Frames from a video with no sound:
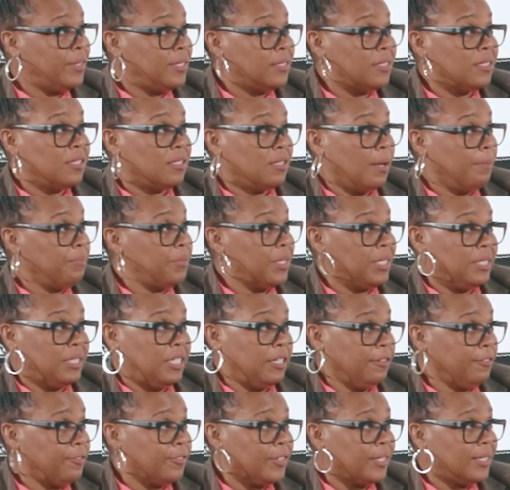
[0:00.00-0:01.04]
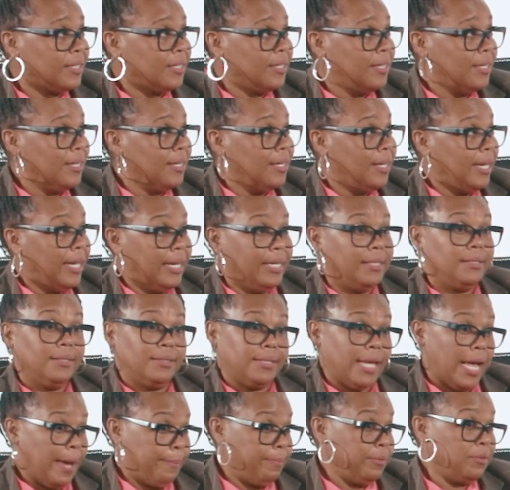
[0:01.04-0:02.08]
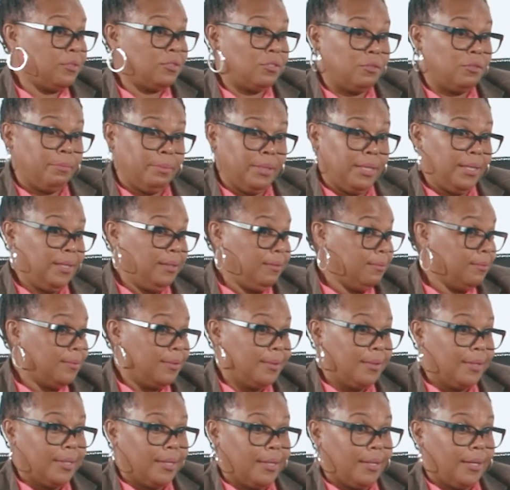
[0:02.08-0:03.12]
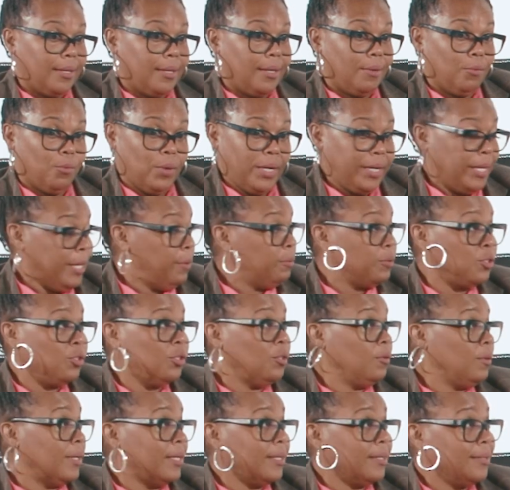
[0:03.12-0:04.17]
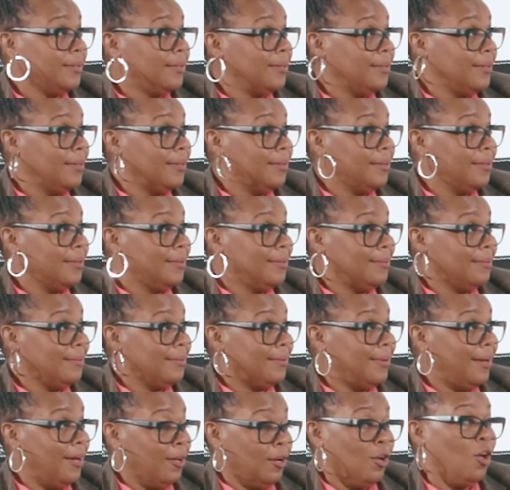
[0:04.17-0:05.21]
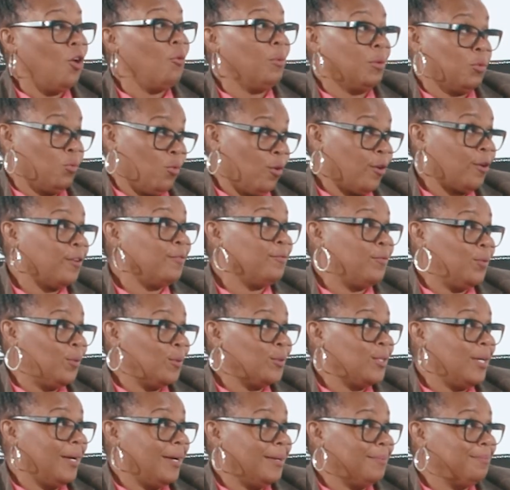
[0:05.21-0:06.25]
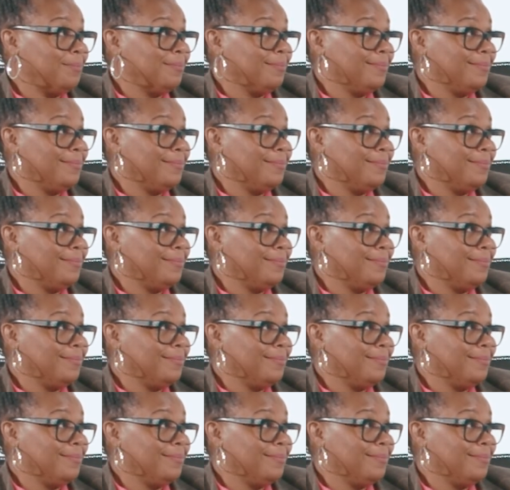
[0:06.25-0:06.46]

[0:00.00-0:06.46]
into something different. And it just happens to be what he was doing, along with working full time.